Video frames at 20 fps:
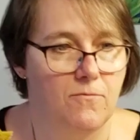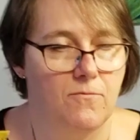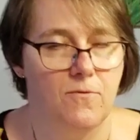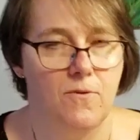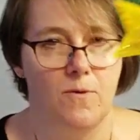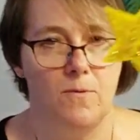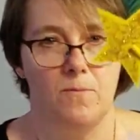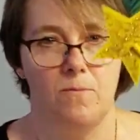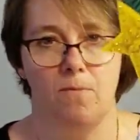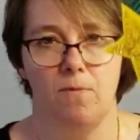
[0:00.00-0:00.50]

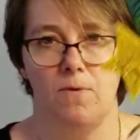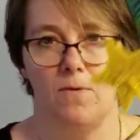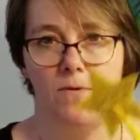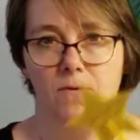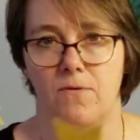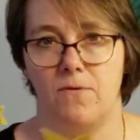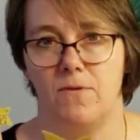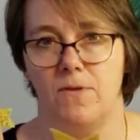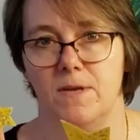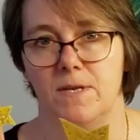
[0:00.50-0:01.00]
from
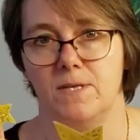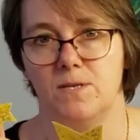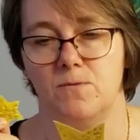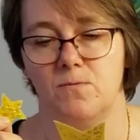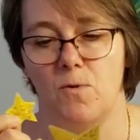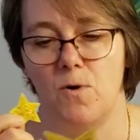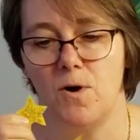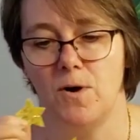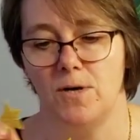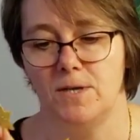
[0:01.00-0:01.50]
this
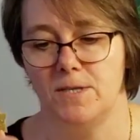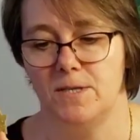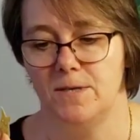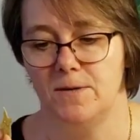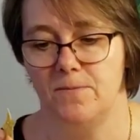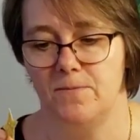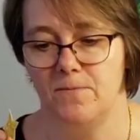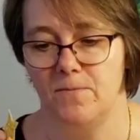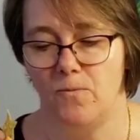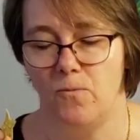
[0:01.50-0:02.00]
wand,
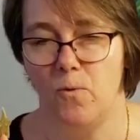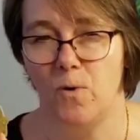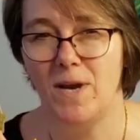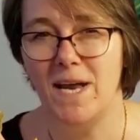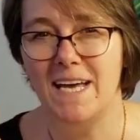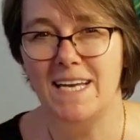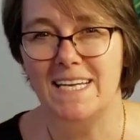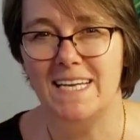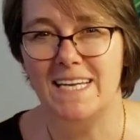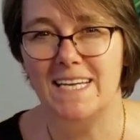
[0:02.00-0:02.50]
what
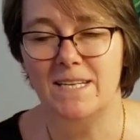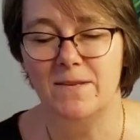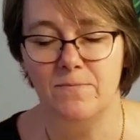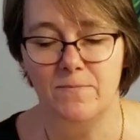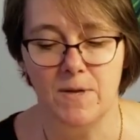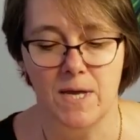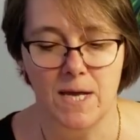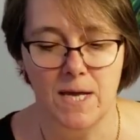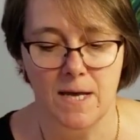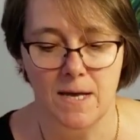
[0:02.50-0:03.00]
I did
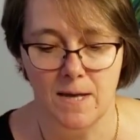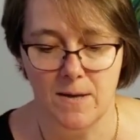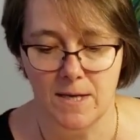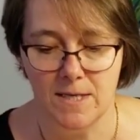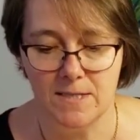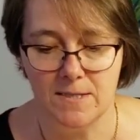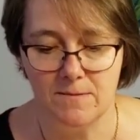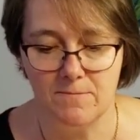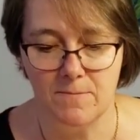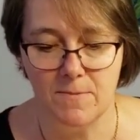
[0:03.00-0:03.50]

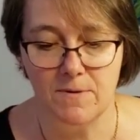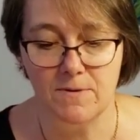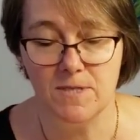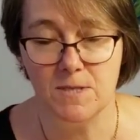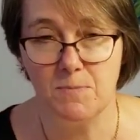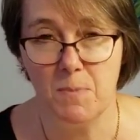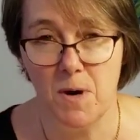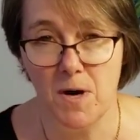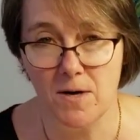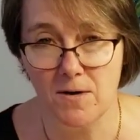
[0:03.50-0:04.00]
is
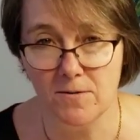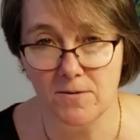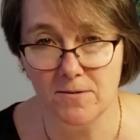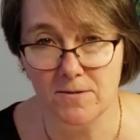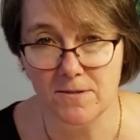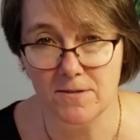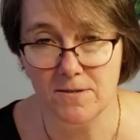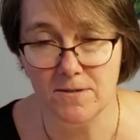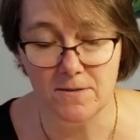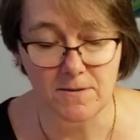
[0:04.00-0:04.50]

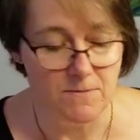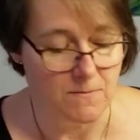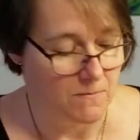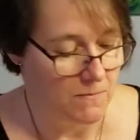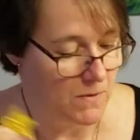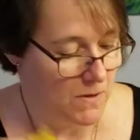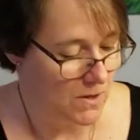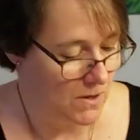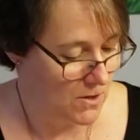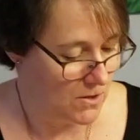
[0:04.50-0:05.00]
sparkles.
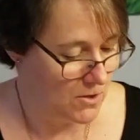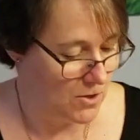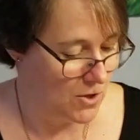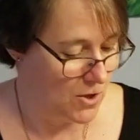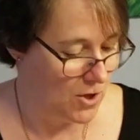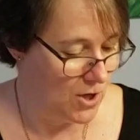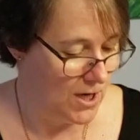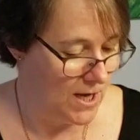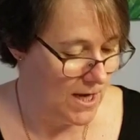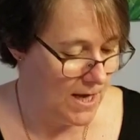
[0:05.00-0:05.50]

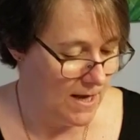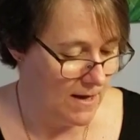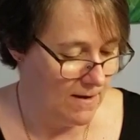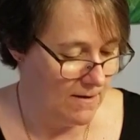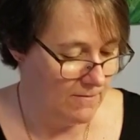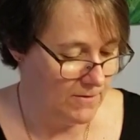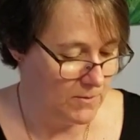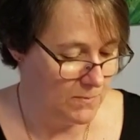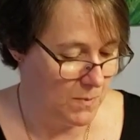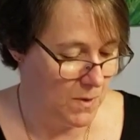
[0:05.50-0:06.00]
You're gonna
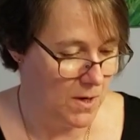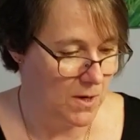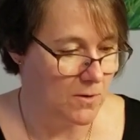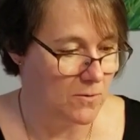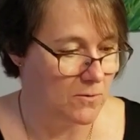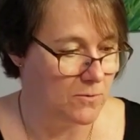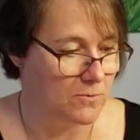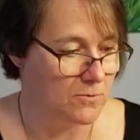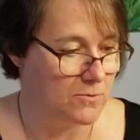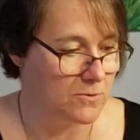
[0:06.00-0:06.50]
have
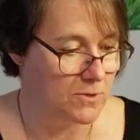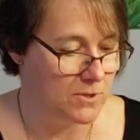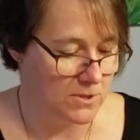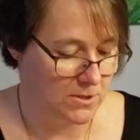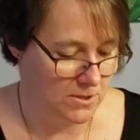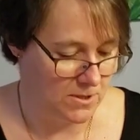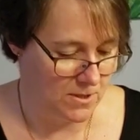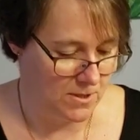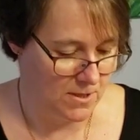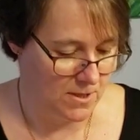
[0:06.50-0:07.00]

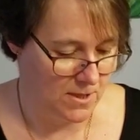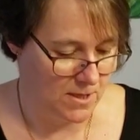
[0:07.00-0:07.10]
sparkles